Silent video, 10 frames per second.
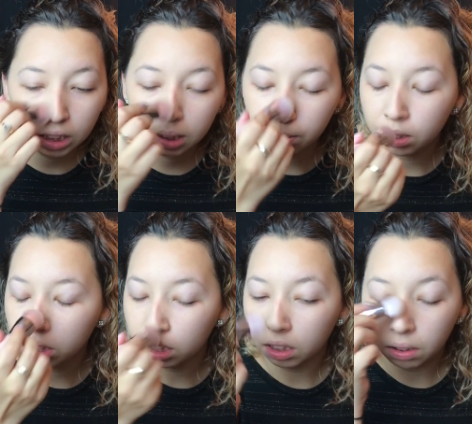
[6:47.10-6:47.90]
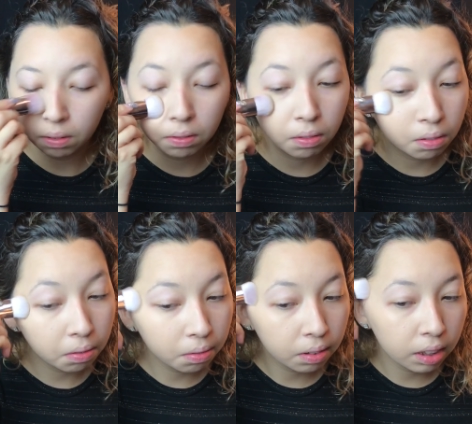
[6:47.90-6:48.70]
It smells good.
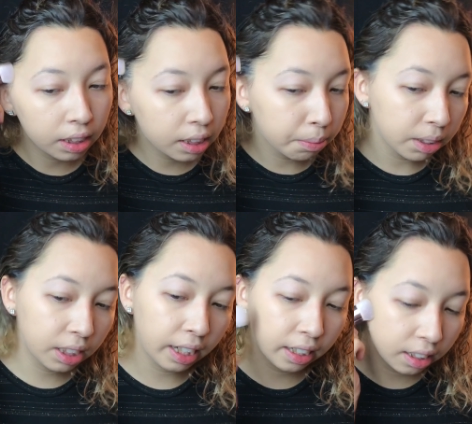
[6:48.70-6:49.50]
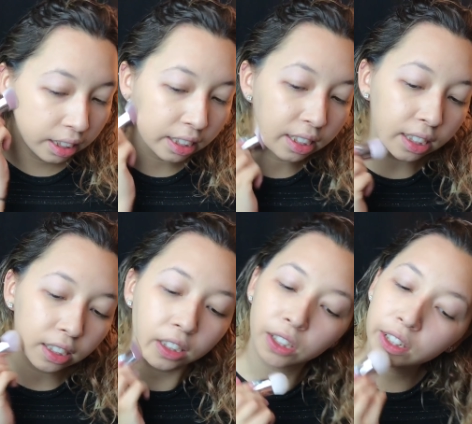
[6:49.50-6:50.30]
It smells kind of like
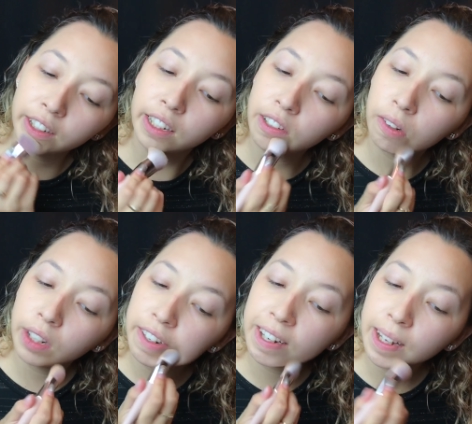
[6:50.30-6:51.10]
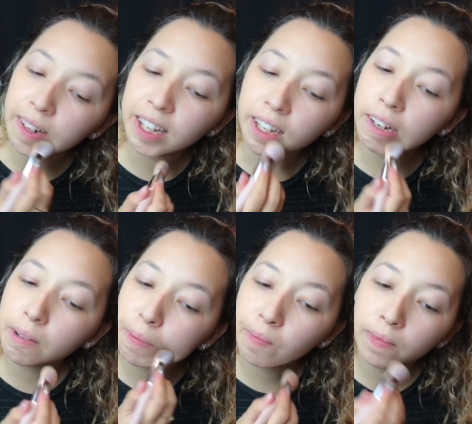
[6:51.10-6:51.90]
sunscreen in a way, like
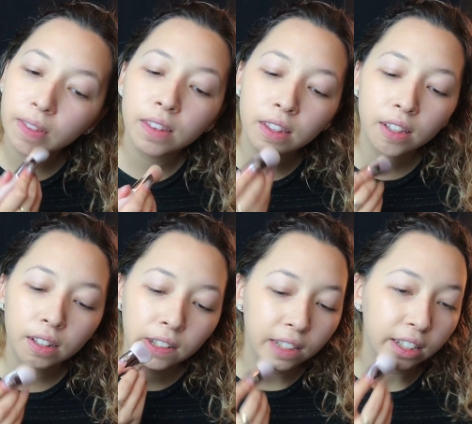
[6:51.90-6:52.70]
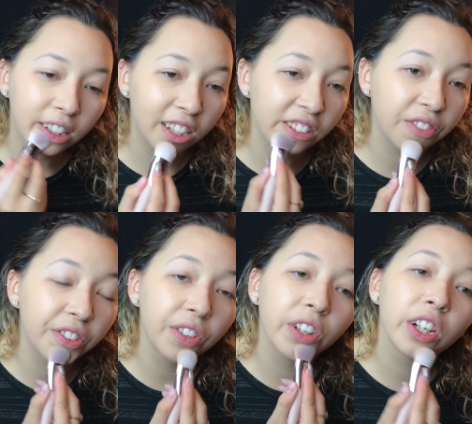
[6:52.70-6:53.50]
if
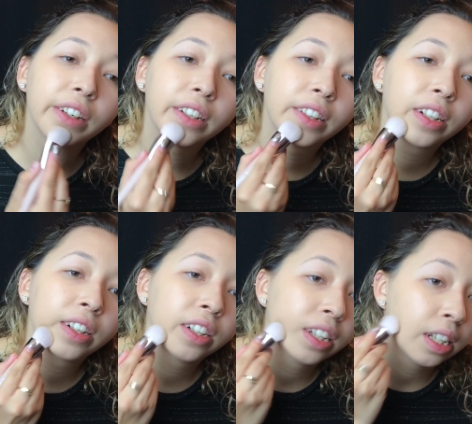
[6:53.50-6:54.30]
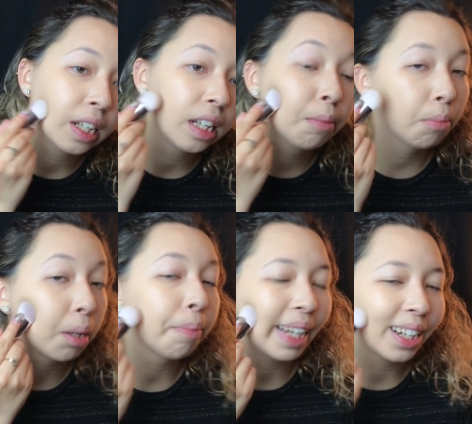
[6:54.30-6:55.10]
you were in
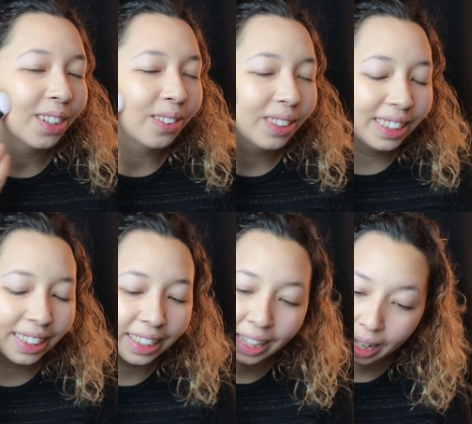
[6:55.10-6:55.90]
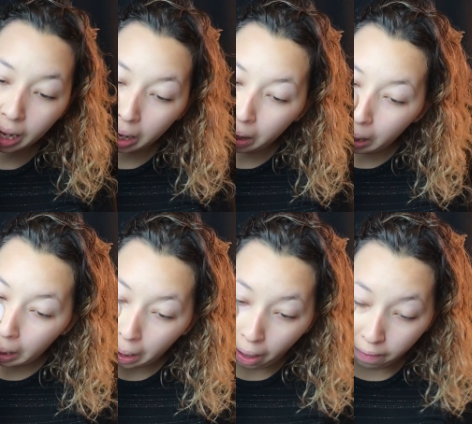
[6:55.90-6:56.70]
Barbados
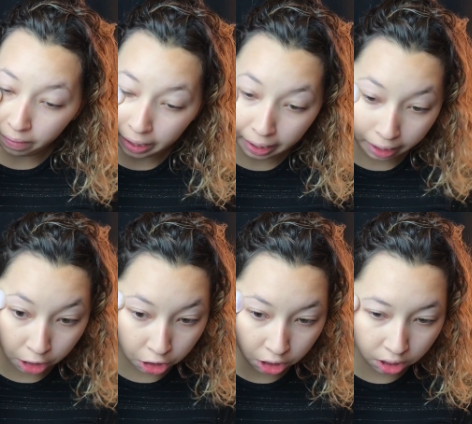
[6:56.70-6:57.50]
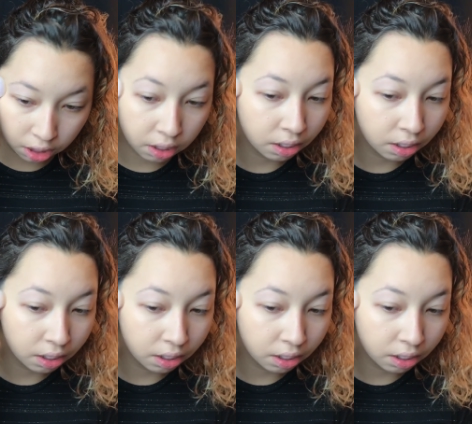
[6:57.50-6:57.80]
on vacation.